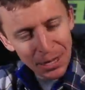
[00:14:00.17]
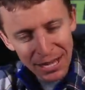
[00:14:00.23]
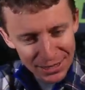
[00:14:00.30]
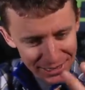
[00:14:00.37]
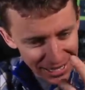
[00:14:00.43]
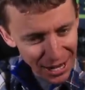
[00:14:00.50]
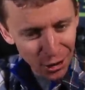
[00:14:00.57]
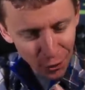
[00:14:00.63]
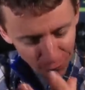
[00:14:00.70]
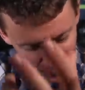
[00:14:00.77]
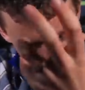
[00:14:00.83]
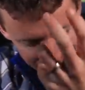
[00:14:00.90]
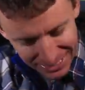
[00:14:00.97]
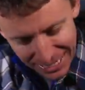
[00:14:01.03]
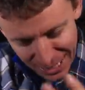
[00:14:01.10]
that
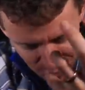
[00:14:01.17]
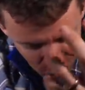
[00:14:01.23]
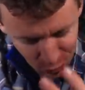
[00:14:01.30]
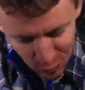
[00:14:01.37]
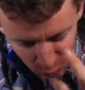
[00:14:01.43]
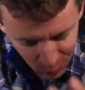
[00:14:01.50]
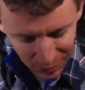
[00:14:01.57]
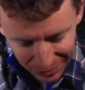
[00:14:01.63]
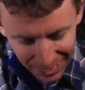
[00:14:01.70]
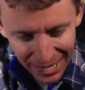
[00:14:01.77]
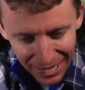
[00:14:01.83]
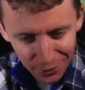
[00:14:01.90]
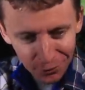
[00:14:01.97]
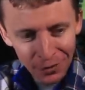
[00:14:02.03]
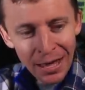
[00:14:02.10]
sacrifice into your
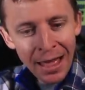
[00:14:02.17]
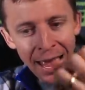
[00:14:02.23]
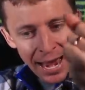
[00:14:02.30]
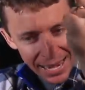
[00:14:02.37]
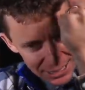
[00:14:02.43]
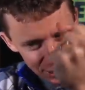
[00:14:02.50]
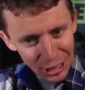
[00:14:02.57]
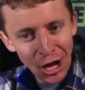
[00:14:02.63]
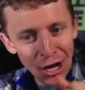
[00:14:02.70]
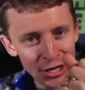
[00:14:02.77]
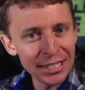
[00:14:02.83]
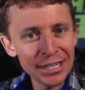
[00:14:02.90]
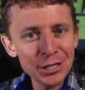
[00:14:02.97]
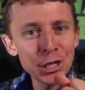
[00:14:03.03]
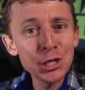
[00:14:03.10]
life as
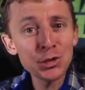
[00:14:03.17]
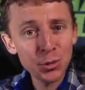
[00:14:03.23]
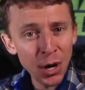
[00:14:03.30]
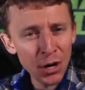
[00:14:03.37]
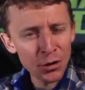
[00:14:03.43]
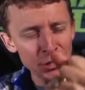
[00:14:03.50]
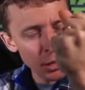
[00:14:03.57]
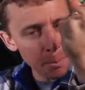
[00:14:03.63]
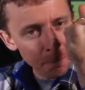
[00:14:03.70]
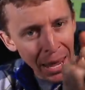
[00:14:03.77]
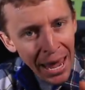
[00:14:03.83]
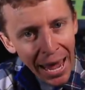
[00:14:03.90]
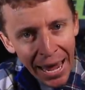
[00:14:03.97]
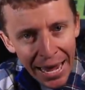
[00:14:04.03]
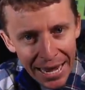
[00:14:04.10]
long distance runners the
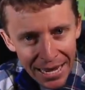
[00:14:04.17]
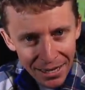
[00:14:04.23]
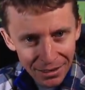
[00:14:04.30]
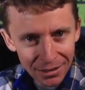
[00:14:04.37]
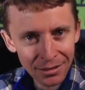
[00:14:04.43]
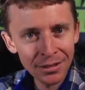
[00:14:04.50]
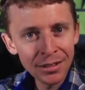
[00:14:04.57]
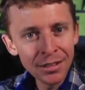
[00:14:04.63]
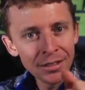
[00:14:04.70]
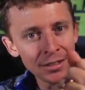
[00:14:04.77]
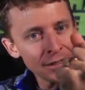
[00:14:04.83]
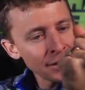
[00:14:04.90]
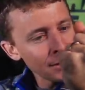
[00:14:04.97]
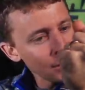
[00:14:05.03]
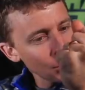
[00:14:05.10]
pain
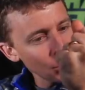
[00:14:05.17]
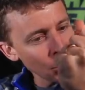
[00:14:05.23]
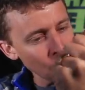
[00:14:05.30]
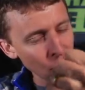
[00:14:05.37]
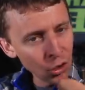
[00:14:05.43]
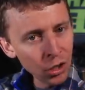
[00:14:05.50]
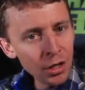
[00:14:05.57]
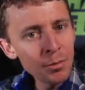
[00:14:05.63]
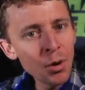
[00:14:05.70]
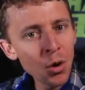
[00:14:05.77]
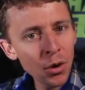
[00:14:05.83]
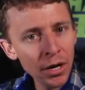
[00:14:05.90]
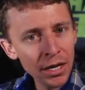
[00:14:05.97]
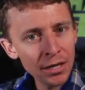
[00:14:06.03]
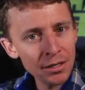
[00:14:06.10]
the early
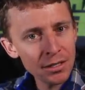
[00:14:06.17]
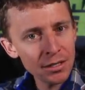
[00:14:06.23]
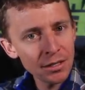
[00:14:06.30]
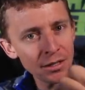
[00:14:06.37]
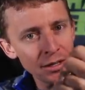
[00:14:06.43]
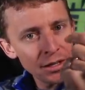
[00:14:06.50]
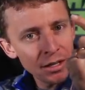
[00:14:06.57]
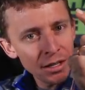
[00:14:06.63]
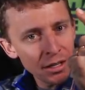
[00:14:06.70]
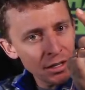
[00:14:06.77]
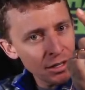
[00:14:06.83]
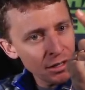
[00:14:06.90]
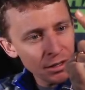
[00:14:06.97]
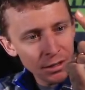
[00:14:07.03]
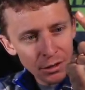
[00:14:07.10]
mornings
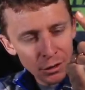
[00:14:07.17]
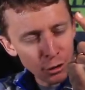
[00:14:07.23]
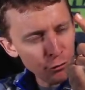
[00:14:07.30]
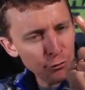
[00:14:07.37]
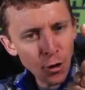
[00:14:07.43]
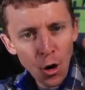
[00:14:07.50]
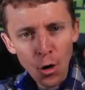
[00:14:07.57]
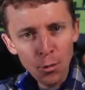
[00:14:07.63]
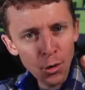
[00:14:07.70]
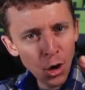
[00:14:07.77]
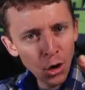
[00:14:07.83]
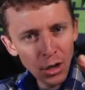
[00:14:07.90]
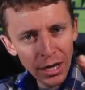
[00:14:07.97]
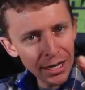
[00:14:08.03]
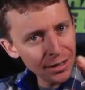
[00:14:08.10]
the foam
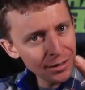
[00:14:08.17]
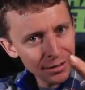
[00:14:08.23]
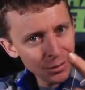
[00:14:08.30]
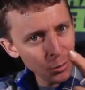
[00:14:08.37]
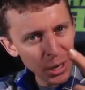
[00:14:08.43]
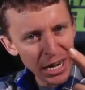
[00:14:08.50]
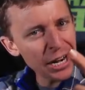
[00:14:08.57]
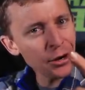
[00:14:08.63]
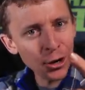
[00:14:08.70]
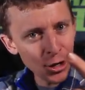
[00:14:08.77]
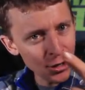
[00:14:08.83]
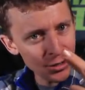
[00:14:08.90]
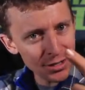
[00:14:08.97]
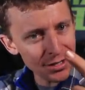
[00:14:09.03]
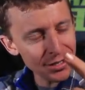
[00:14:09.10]
rolling when it
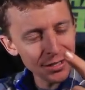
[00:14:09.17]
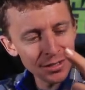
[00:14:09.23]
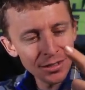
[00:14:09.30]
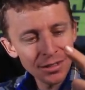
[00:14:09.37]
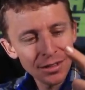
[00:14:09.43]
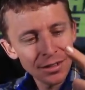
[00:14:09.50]
hurts